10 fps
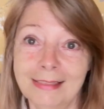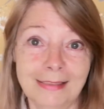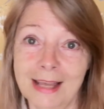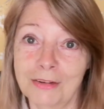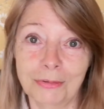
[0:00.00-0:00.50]

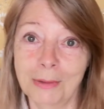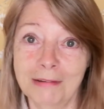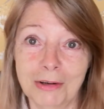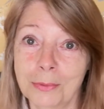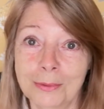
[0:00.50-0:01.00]
that's
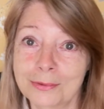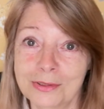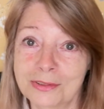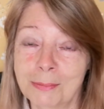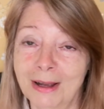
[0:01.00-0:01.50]
where a
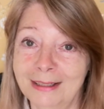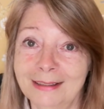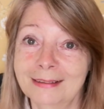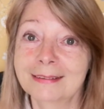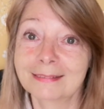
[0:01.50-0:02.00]
quilter's
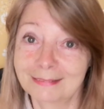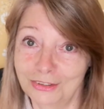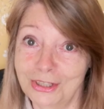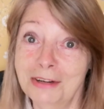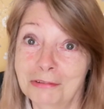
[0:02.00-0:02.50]
mind
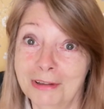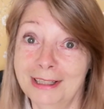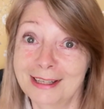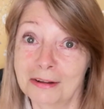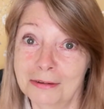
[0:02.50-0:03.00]
generally
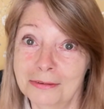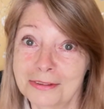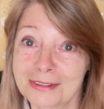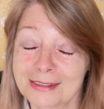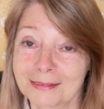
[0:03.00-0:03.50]

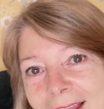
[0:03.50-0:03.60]
goes.